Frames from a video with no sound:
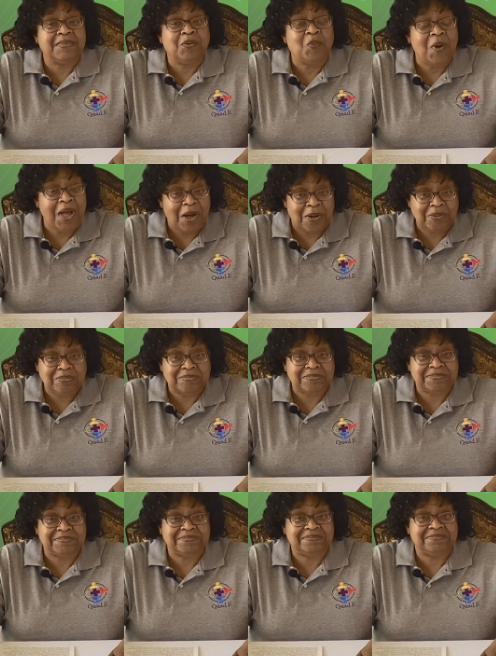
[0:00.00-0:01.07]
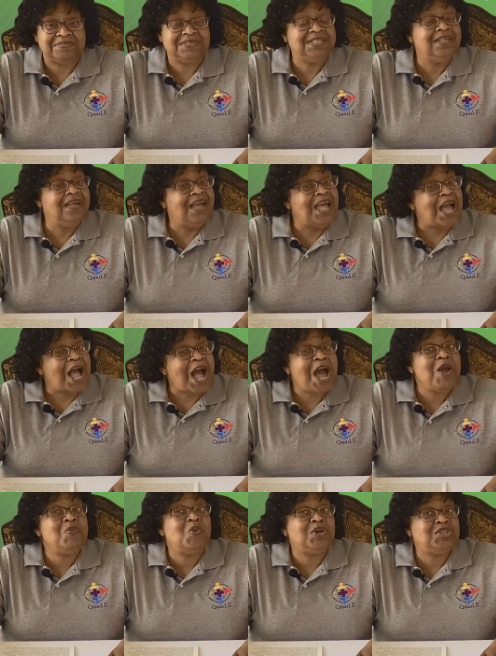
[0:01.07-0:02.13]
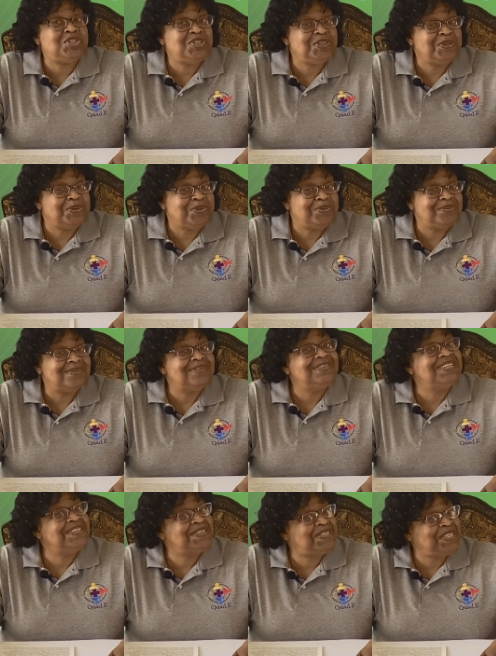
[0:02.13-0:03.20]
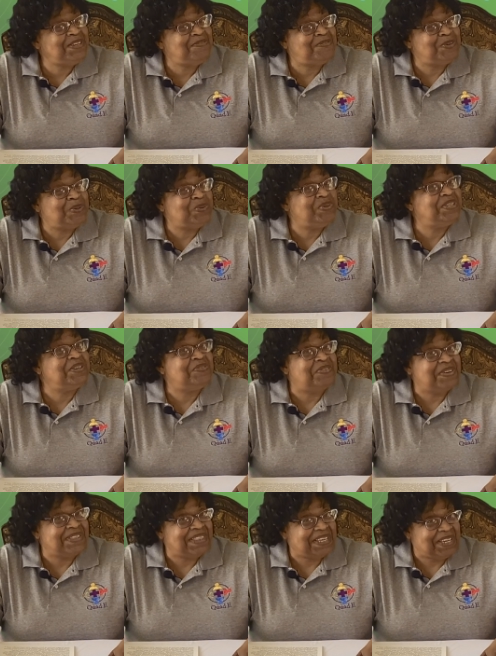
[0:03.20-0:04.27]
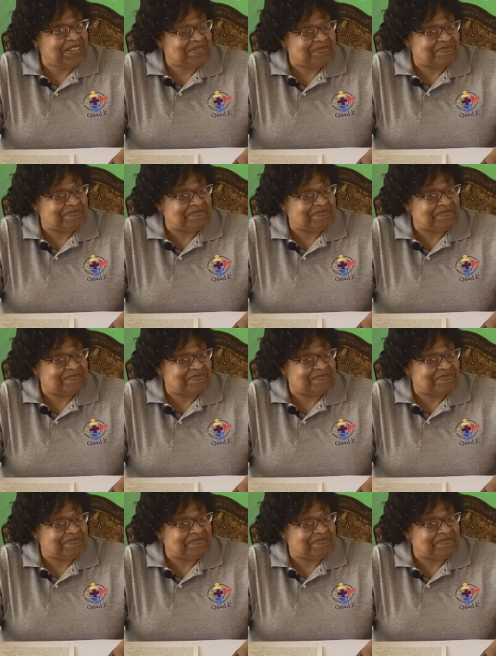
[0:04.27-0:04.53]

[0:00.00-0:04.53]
Well, I want you to see food differently.